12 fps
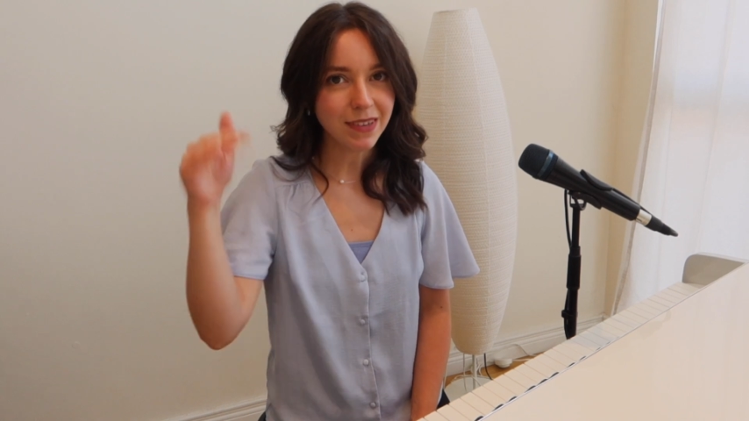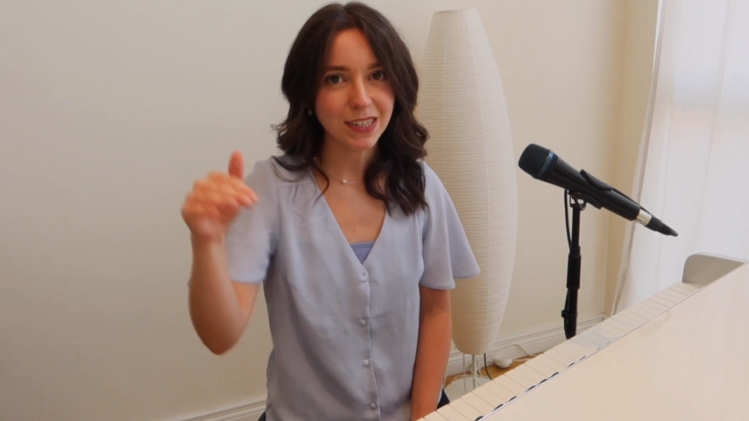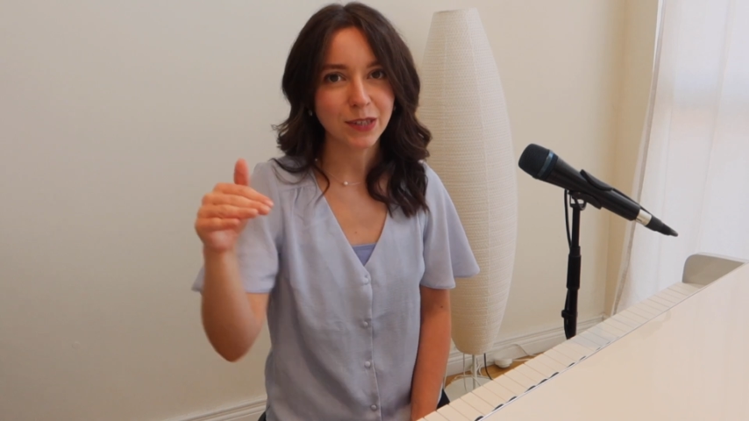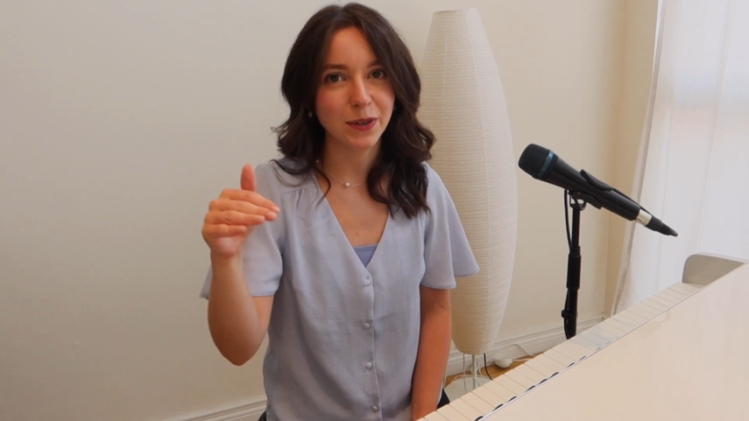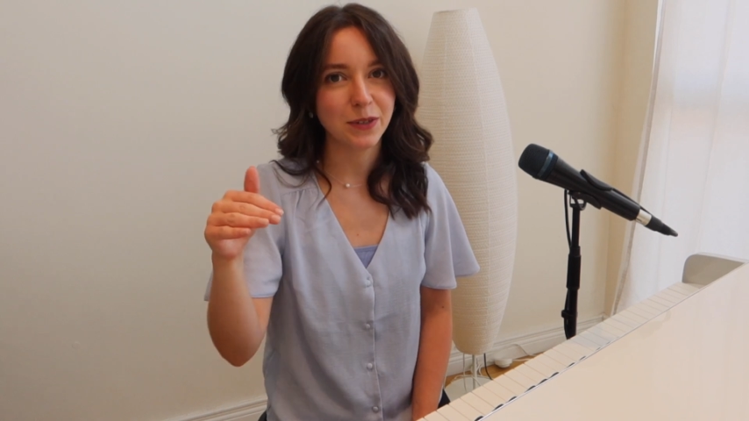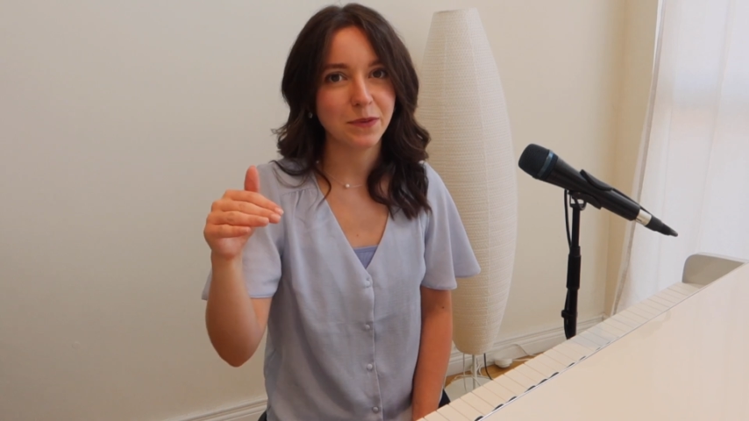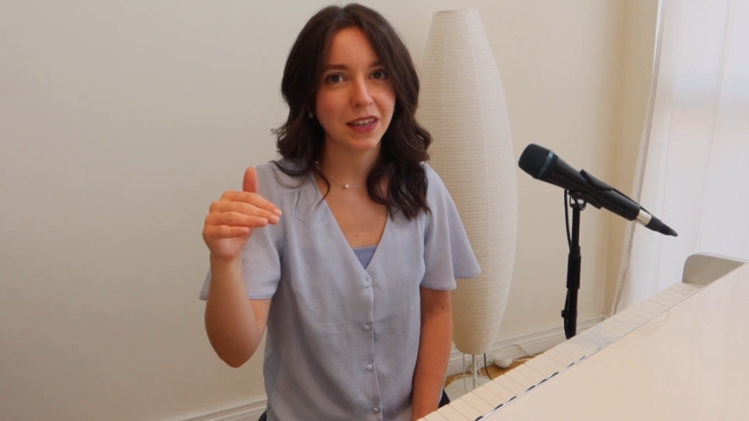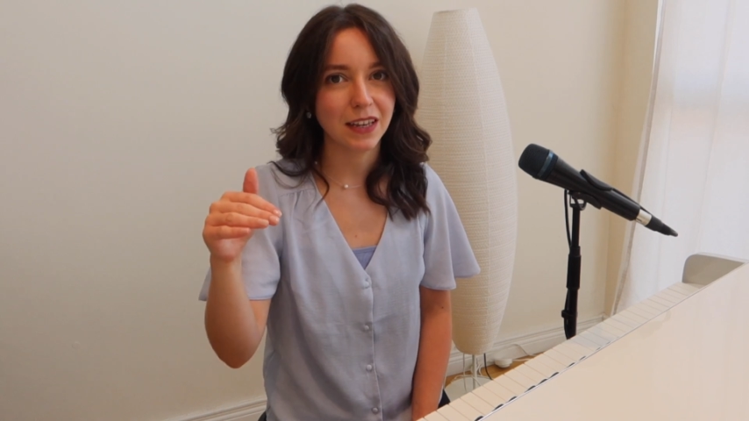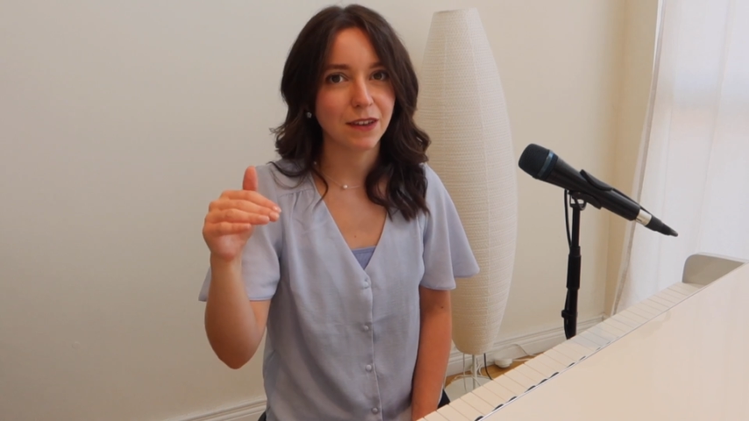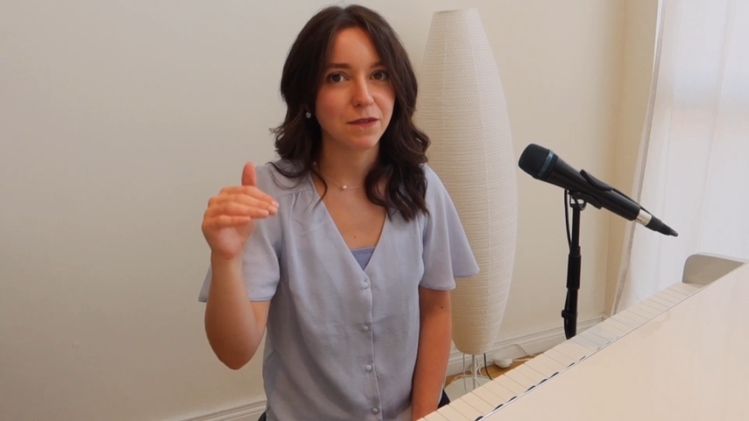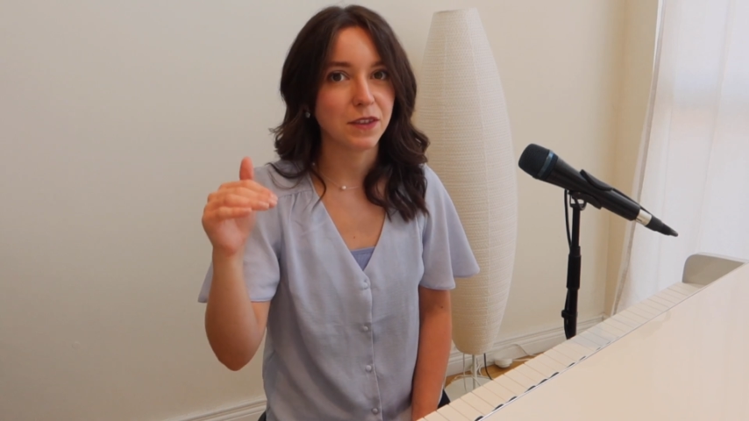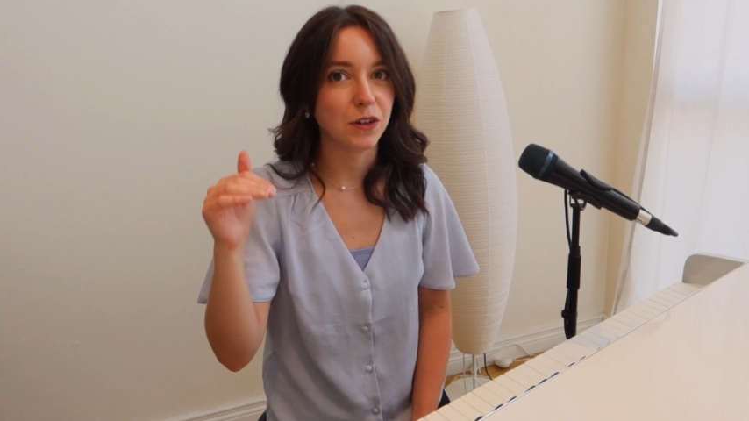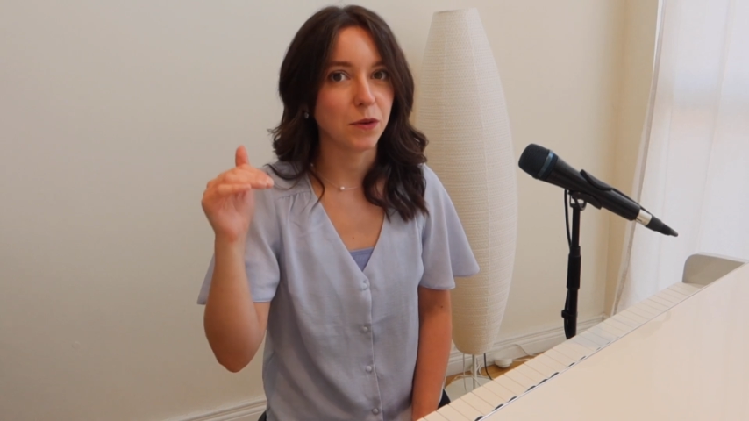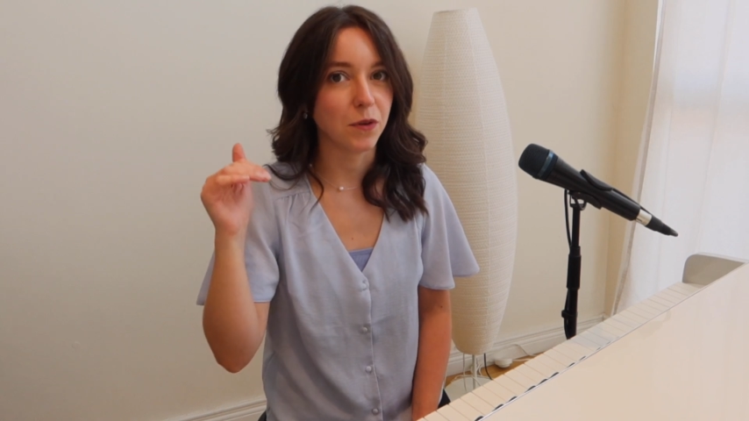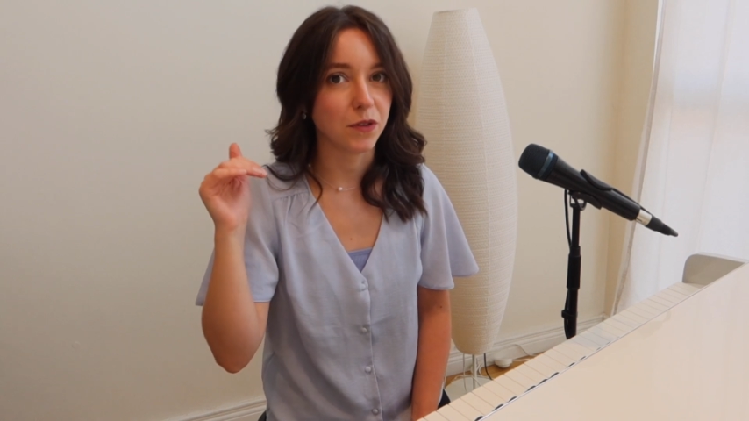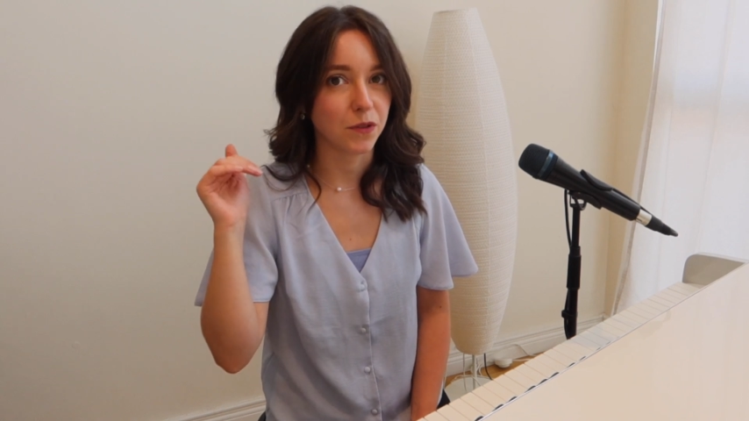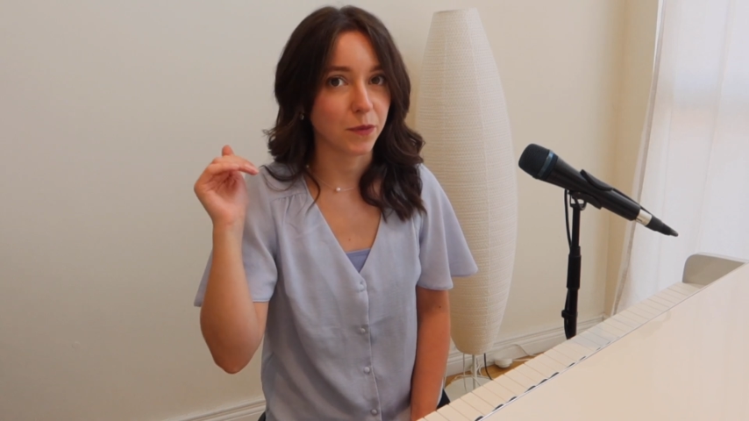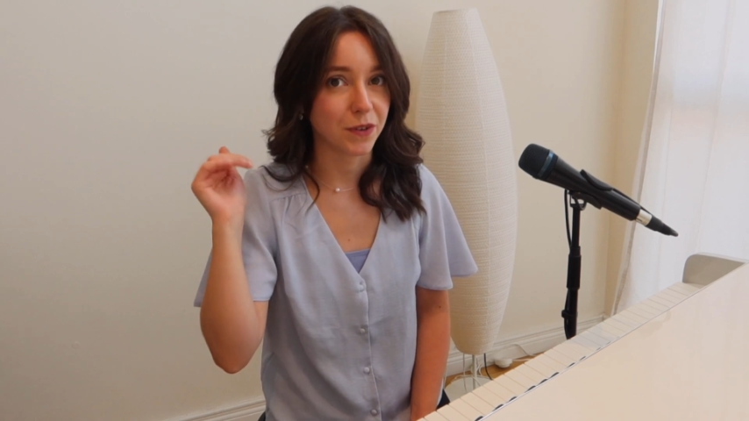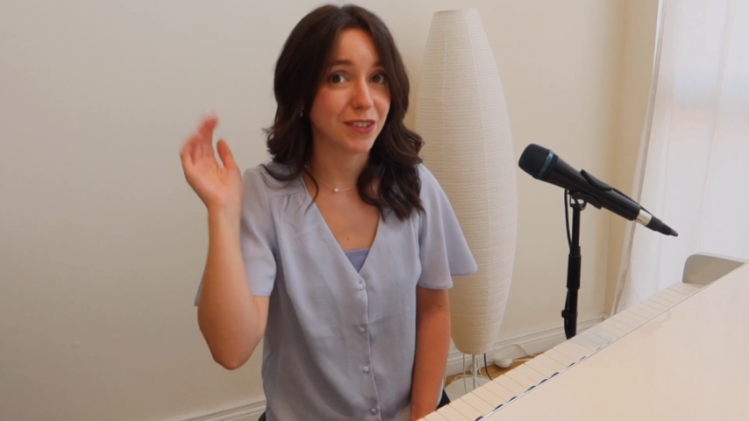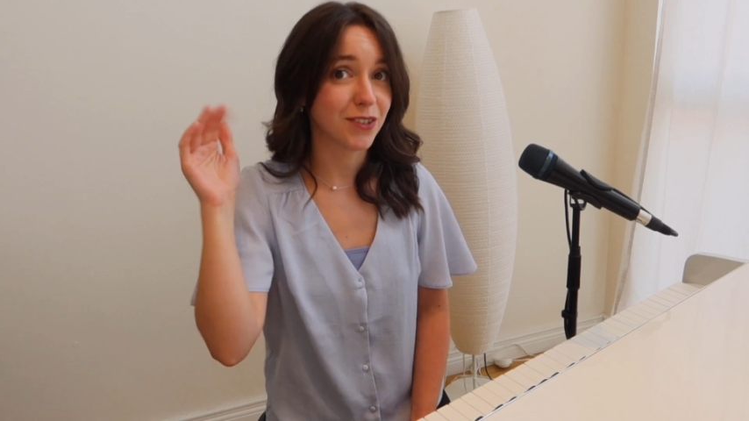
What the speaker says: So I don't think of the note on the word